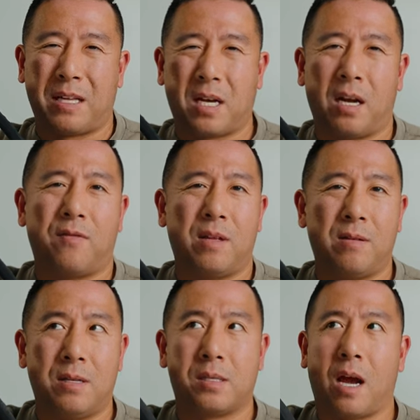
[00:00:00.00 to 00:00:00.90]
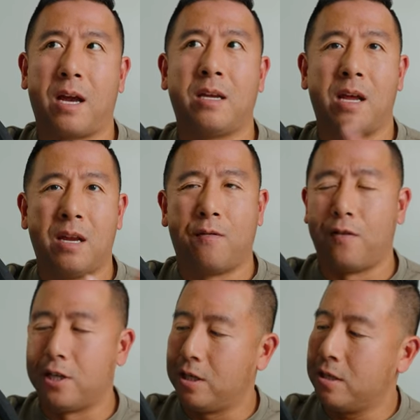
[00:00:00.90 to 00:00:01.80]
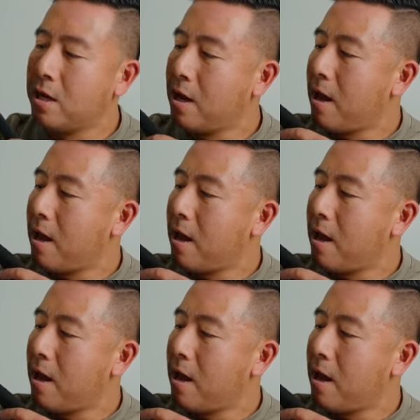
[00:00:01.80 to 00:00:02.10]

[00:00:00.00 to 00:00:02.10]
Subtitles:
kind of design inefficient.